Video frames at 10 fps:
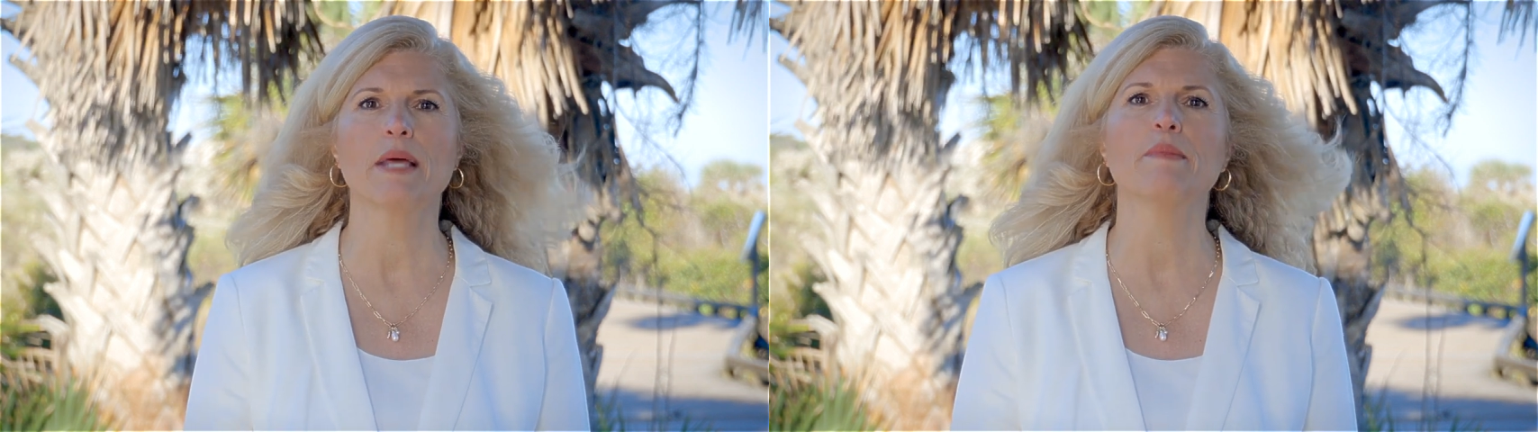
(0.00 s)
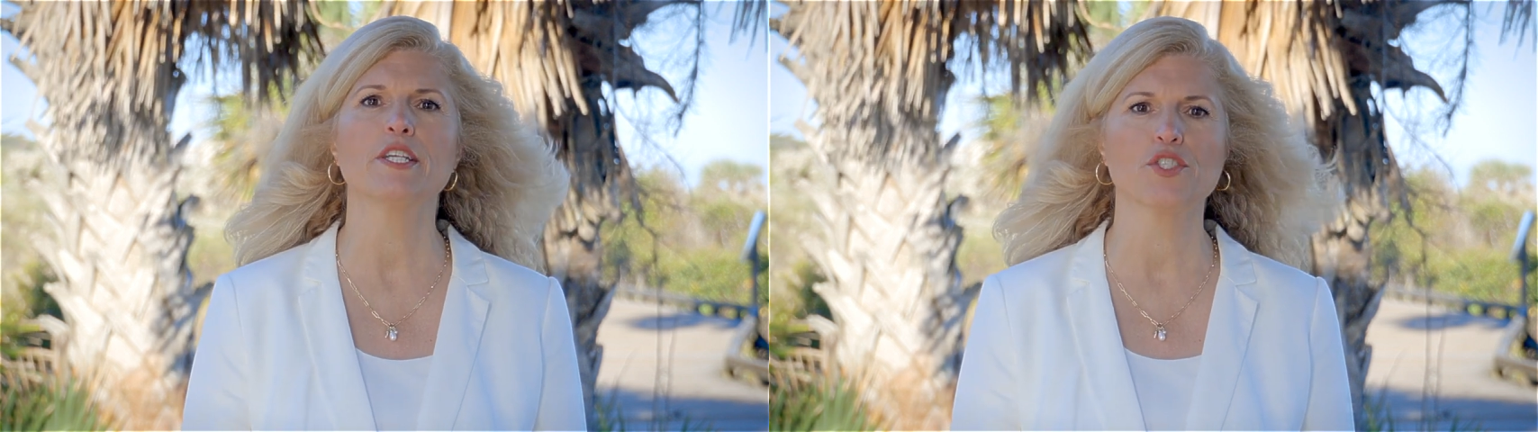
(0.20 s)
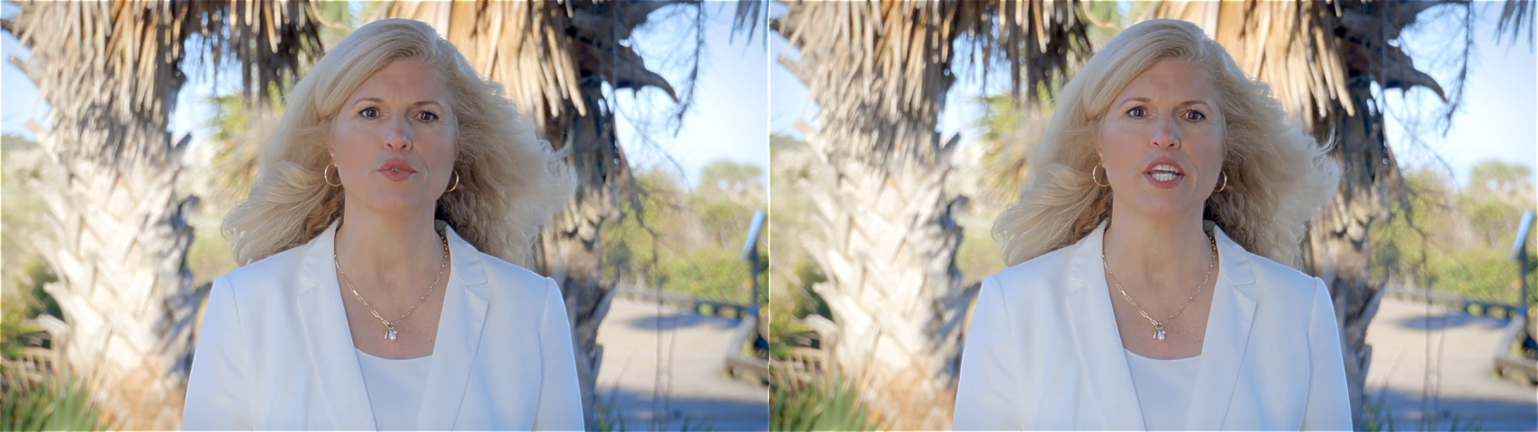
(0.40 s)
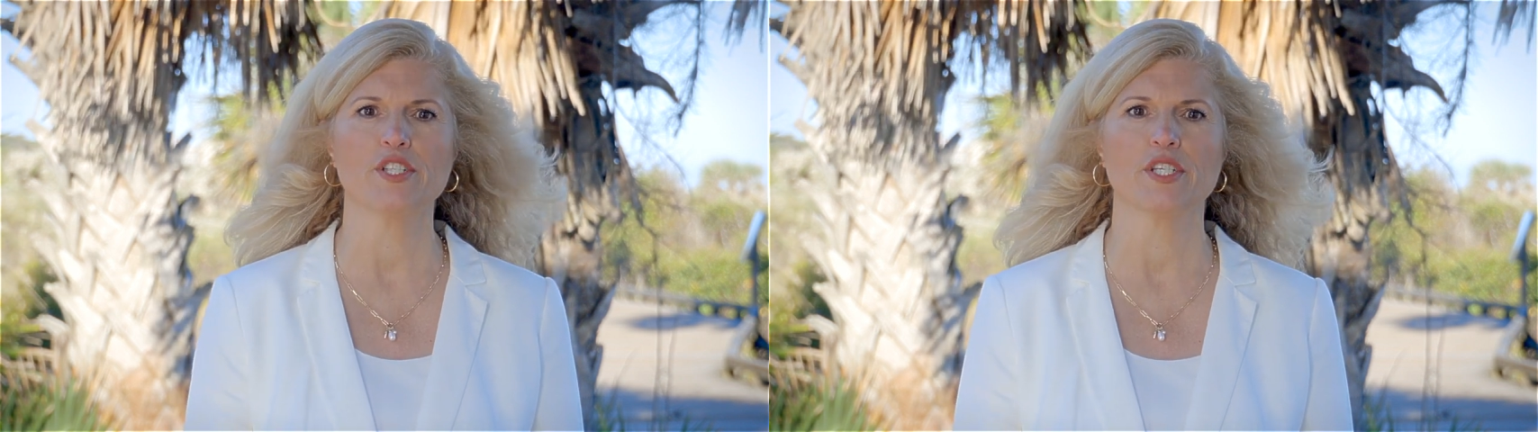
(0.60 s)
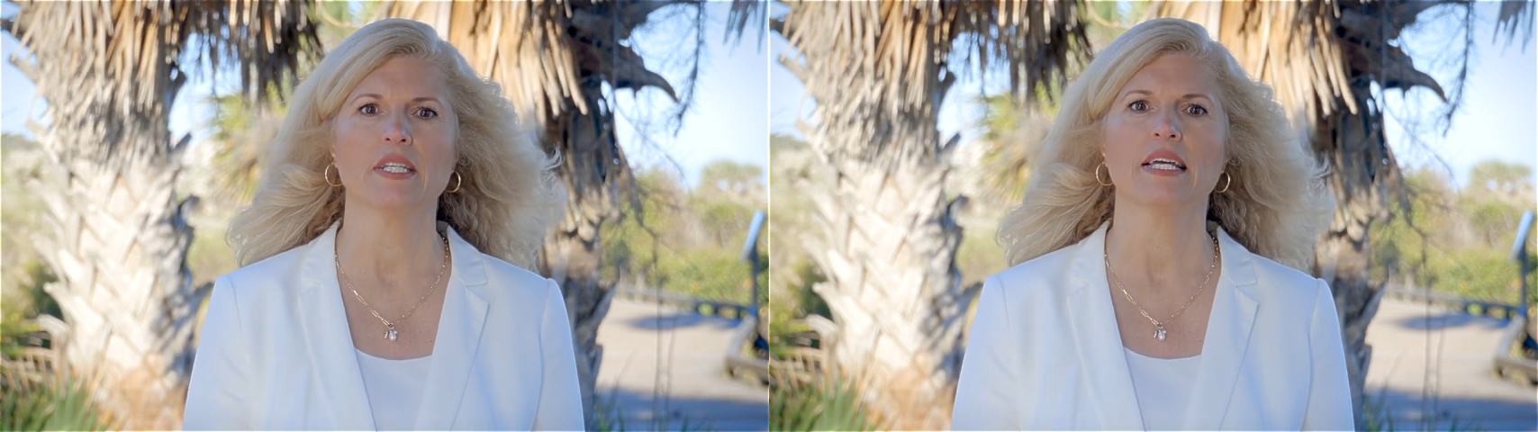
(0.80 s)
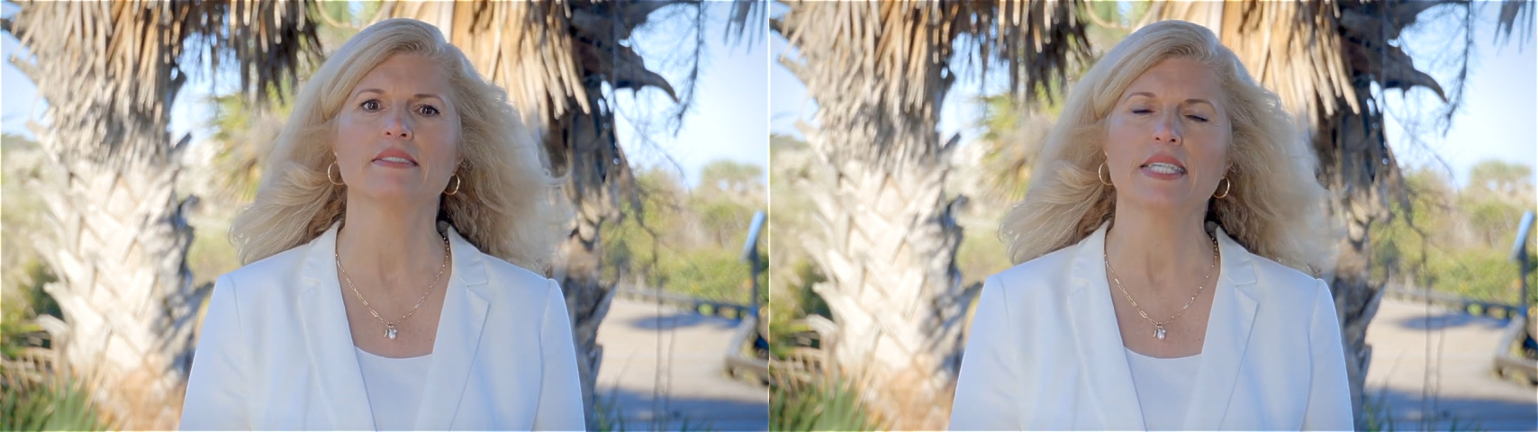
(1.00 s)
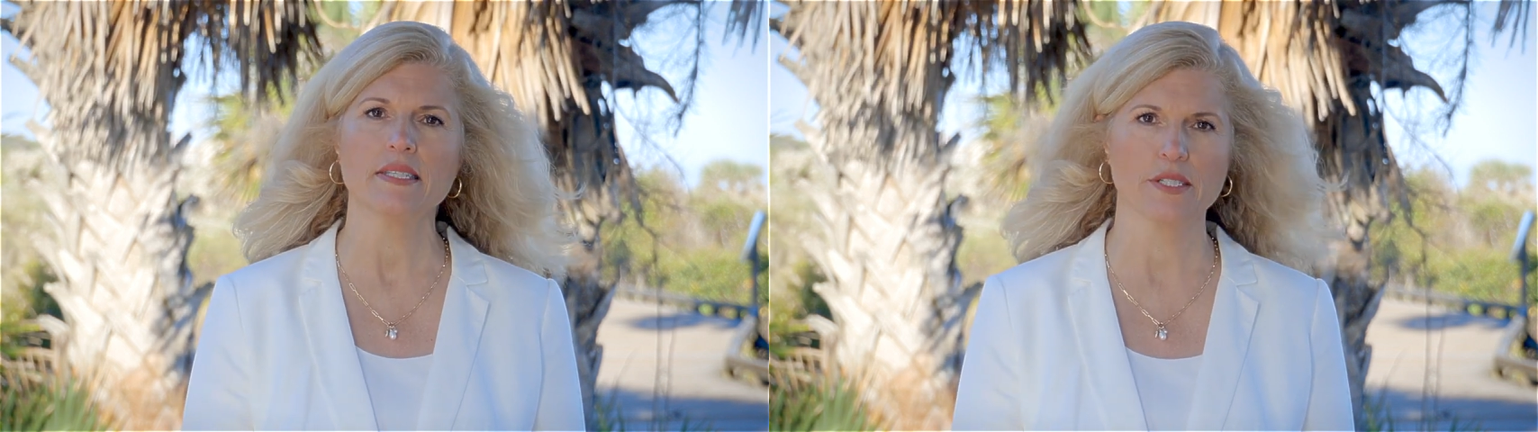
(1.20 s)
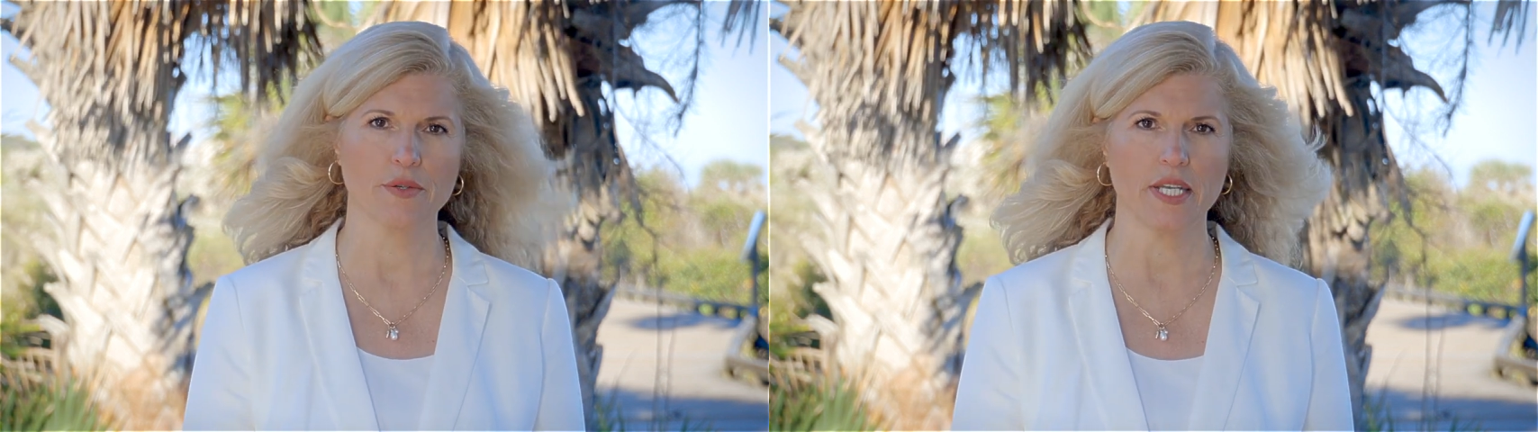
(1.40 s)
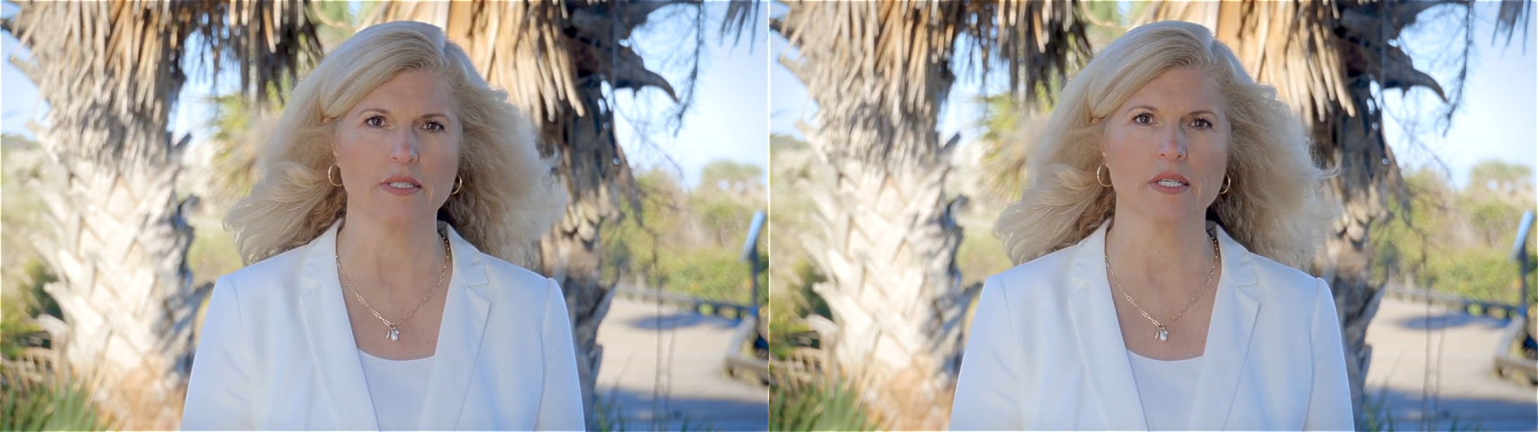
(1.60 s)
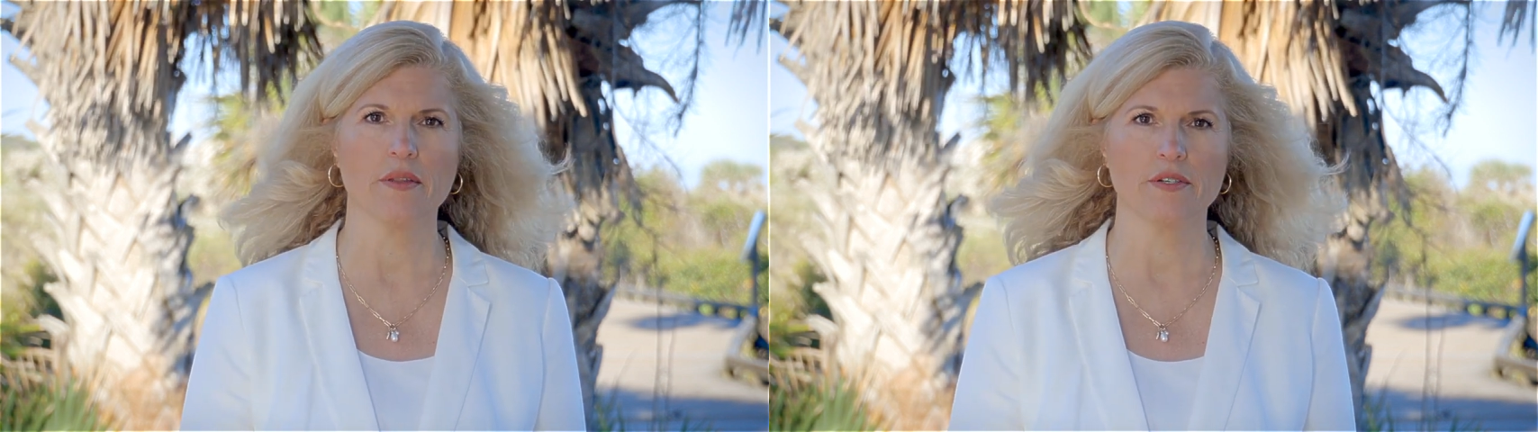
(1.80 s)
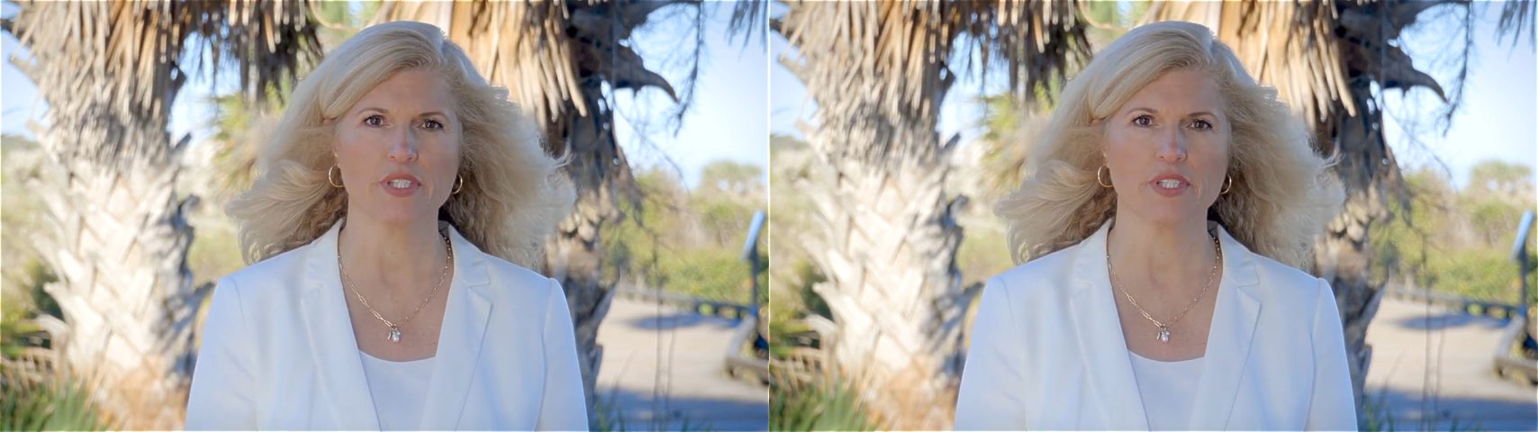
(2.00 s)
administration desecrates their